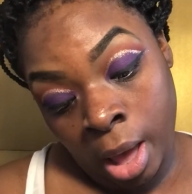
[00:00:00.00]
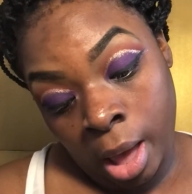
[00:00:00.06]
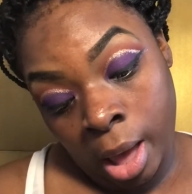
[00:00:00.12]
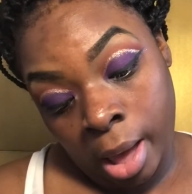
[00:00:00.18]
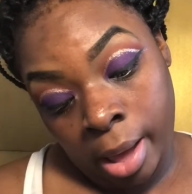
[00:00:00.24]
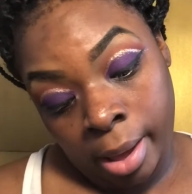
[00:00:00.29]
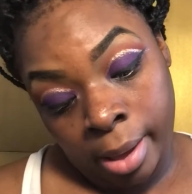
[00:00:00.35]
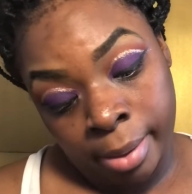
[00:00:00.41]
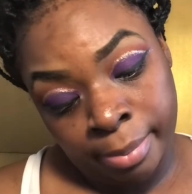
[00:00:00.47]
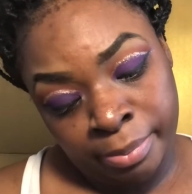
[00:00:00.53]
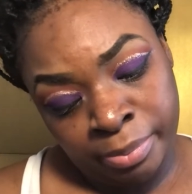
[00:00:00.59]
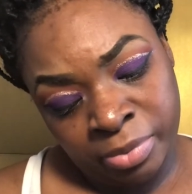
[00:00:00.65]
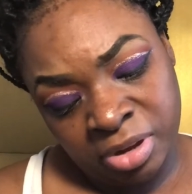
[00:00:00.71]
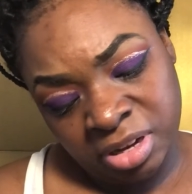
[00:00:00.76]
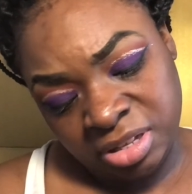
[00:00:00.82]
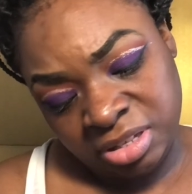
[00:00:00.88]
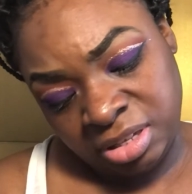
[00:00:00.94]

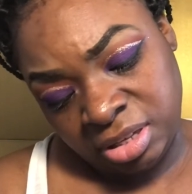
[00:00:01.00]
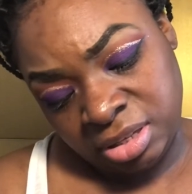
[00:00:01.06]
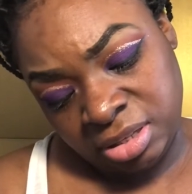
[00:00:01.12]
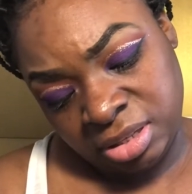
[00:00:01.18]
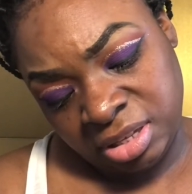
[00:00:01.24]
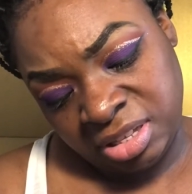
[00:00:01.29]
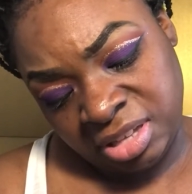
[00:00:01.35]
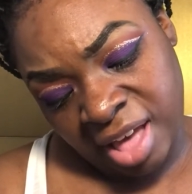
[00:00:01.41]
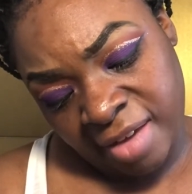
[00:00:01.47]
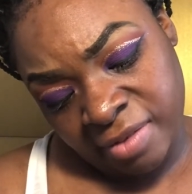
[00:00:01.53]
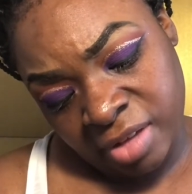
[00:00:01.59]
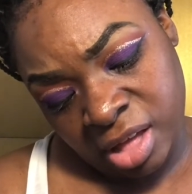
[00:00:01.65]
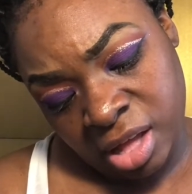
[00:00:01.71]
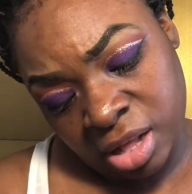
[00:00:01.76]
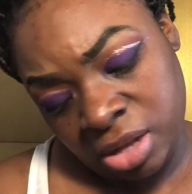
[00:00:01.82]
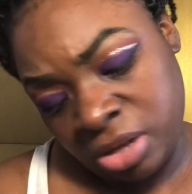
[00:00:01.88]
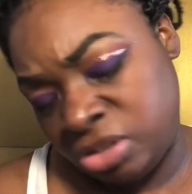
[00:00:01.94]
What is this? Does it have a
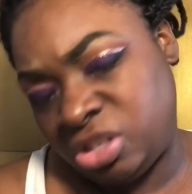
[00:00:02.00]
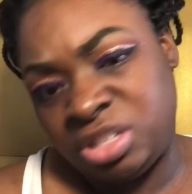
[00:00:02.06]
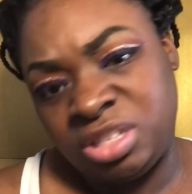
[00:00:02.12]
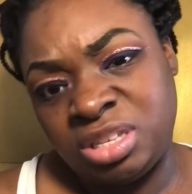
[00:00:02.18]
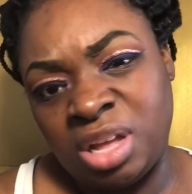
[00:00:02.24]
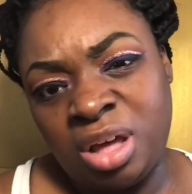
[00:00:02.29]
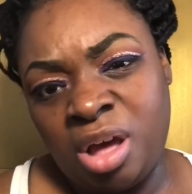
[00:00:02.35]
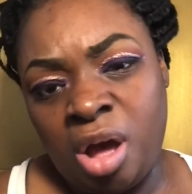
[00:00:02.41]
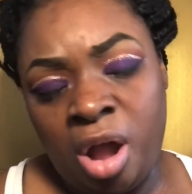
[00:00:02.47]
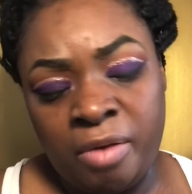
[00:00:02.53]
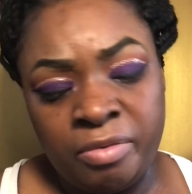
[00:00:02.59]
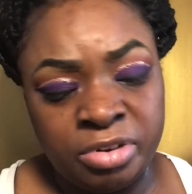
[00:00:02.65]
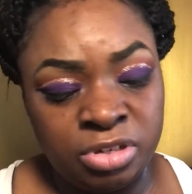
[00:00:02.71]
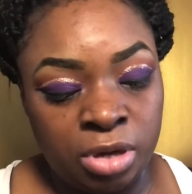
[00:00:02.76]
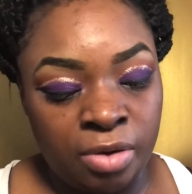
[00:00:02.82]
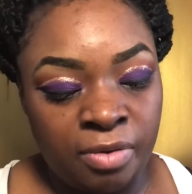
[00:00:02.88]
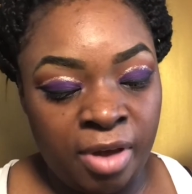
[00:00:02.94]
color? Just an
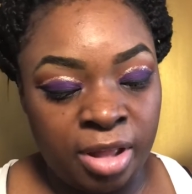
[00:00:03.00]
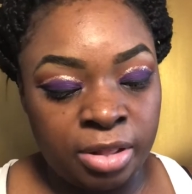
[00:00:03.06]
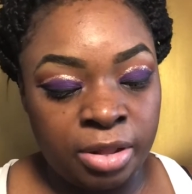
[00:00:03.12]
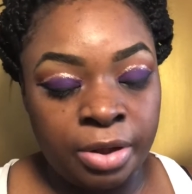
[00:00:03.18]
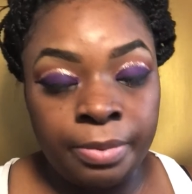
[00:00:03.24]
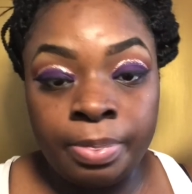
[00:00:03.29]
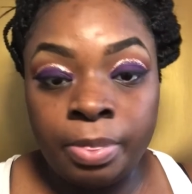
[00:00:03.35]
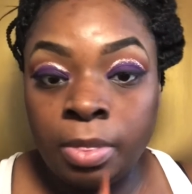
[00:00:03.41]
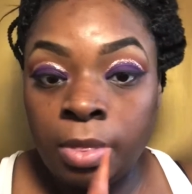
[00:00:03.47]
orange corrector.